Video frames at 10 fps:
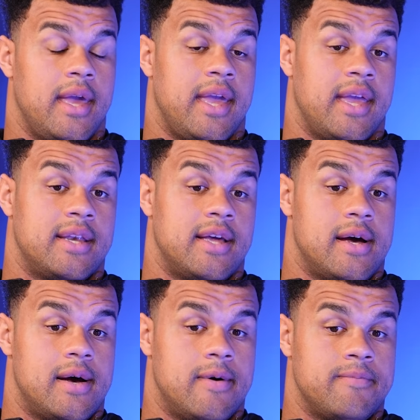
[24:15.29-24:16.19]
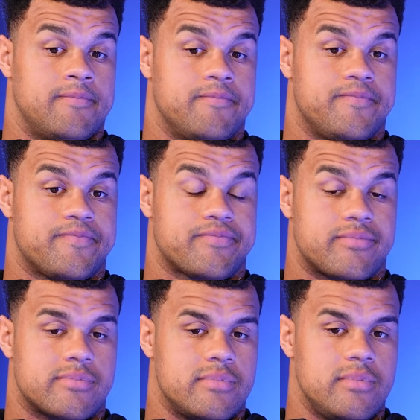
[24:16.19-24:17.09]
And
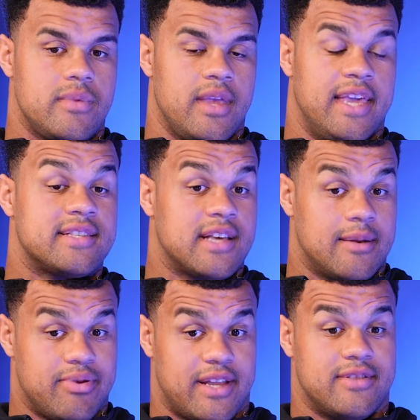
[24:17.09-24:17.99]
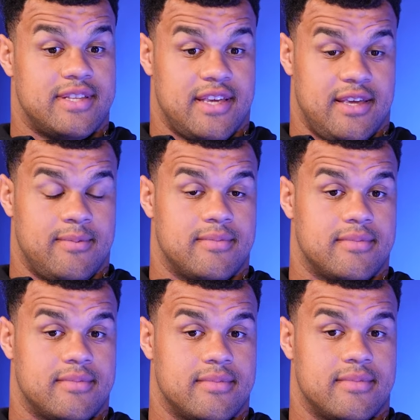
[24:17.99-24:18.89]
his son playing on the team,
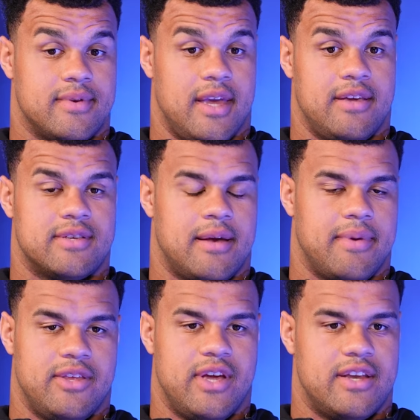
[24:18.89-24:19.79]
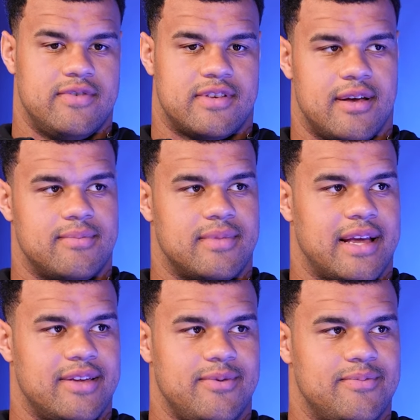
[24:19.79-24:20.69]
and he's like, man, you gotta do something.
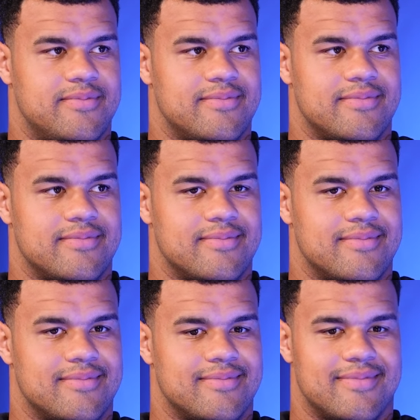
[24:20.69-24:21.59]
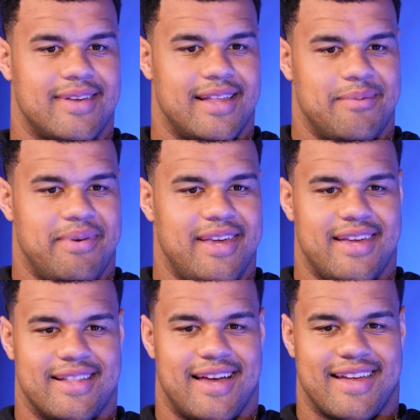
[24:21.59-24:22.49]
Like, you hella
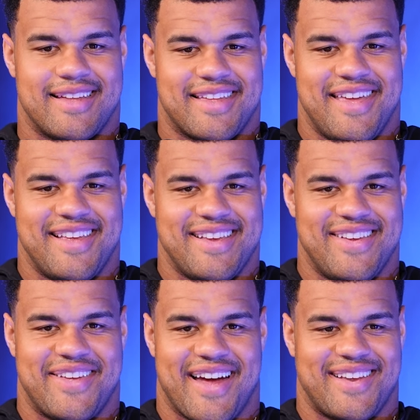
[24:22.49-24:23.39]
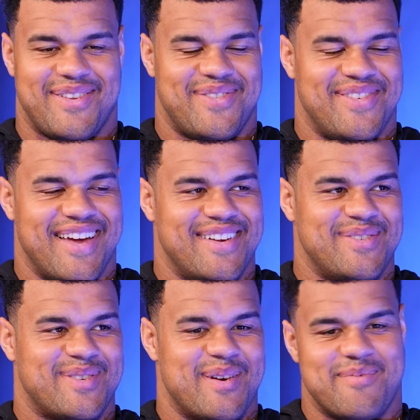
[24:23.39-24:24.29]
big, like you gotta do
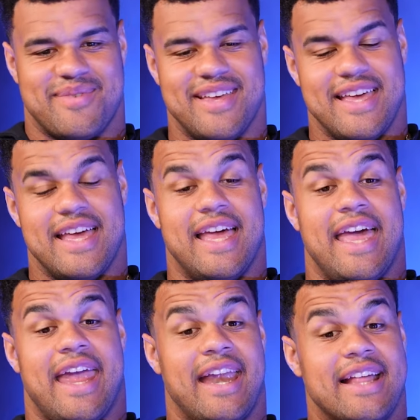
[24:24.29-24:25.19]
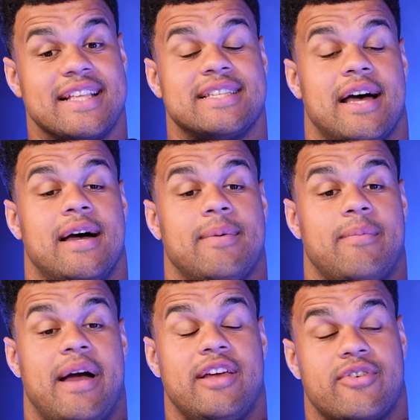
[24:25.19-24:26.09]
something. And at the time,
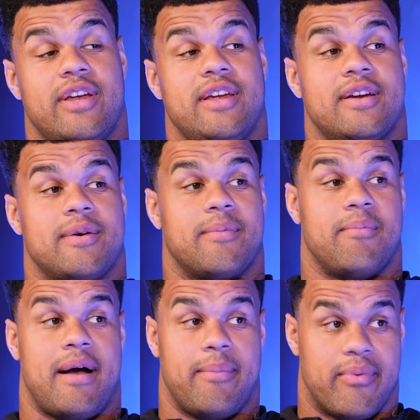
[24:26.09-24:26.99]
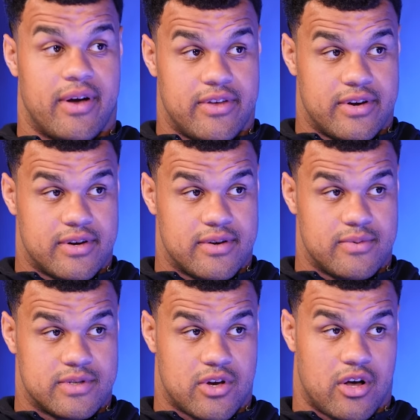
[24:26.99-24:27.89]
my eighth grade year, my brother was an